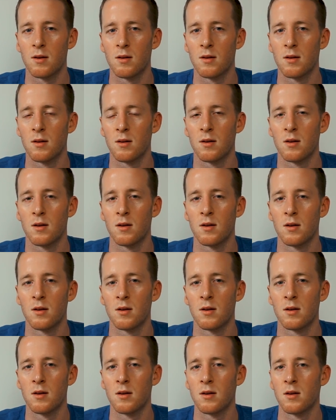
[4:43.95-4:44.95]

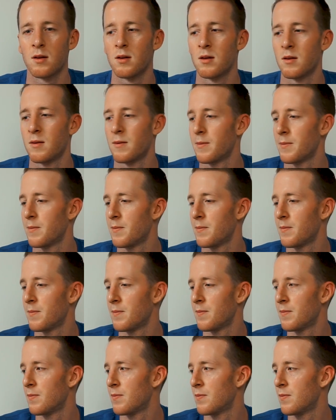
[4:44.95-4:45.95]

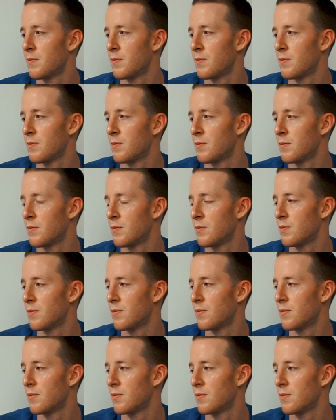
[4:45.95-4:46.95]

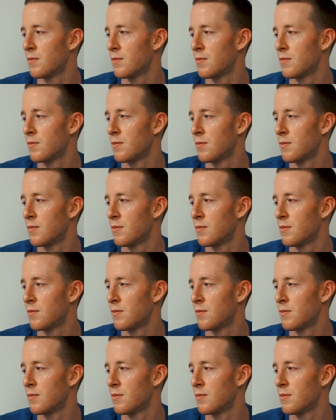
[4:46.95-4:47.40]
(silent)